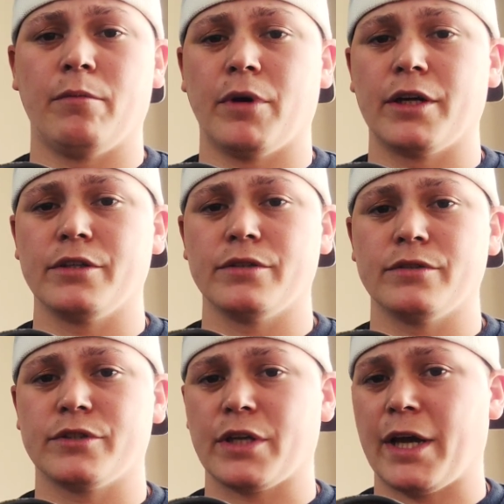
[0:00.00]
my
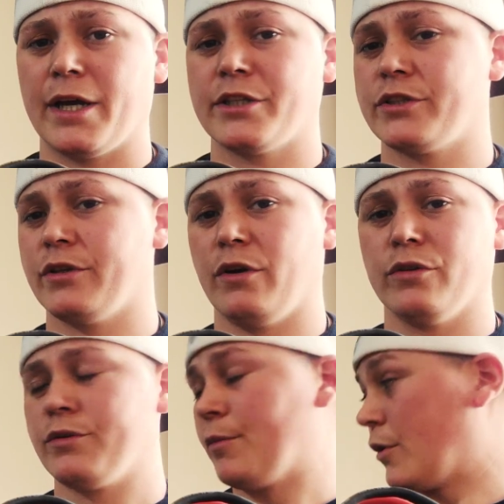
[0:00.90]
slash
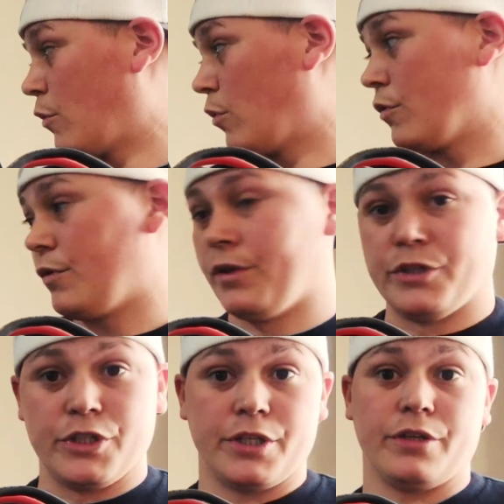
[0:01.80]
ultimate, or the
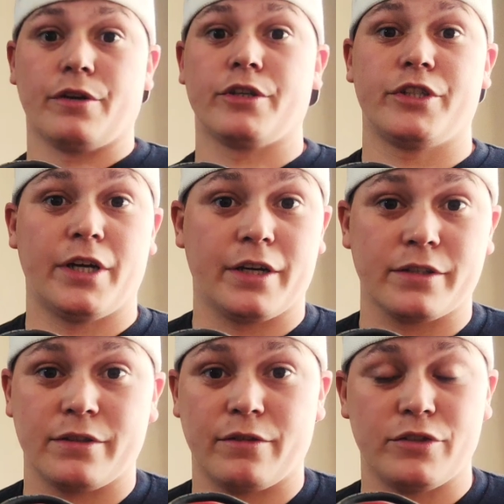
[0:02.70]
GTR
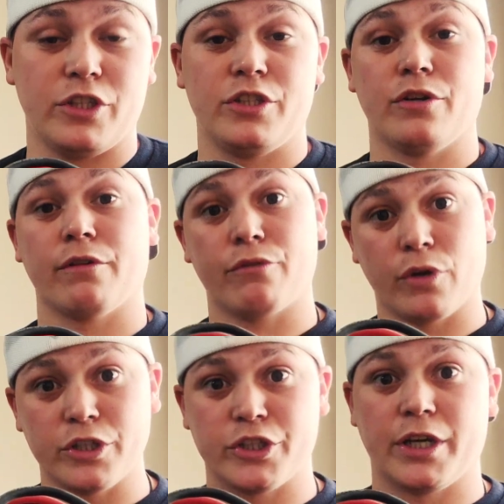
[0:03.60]
shocks, GTR
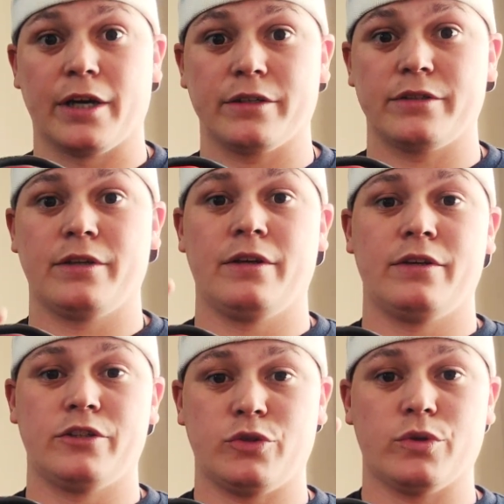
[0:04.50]
front shocks,
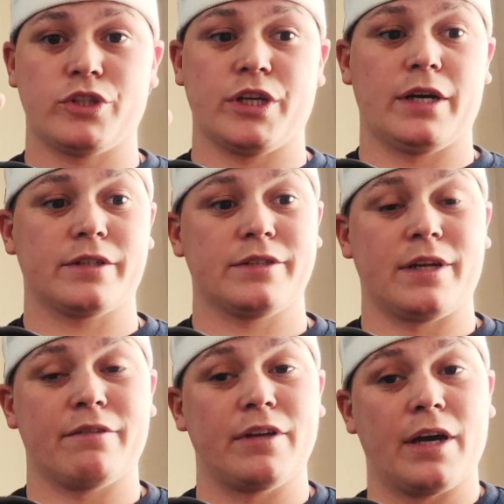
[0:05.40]
short shocks that
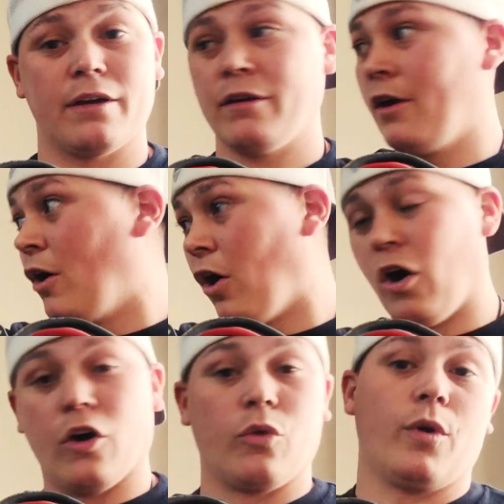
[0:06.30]
I've got
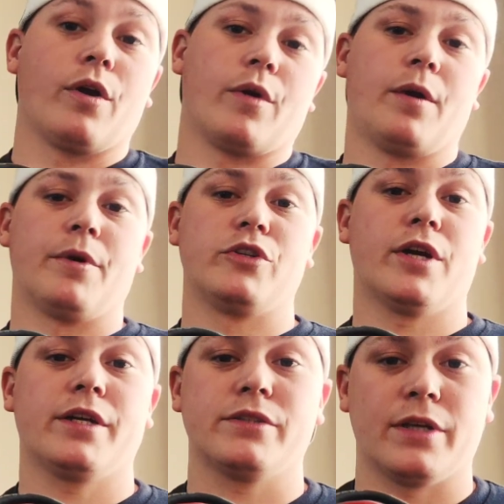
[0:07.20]
all the way around my
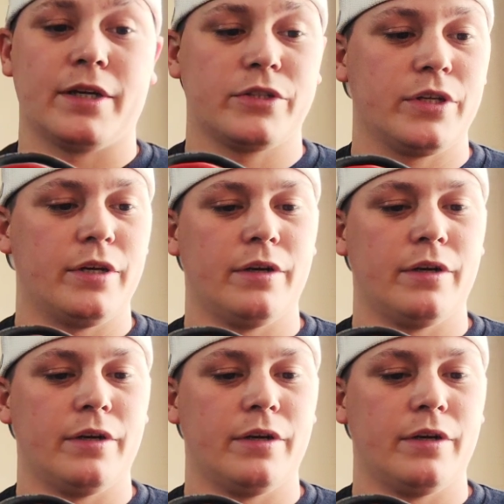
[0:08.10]
drag slash.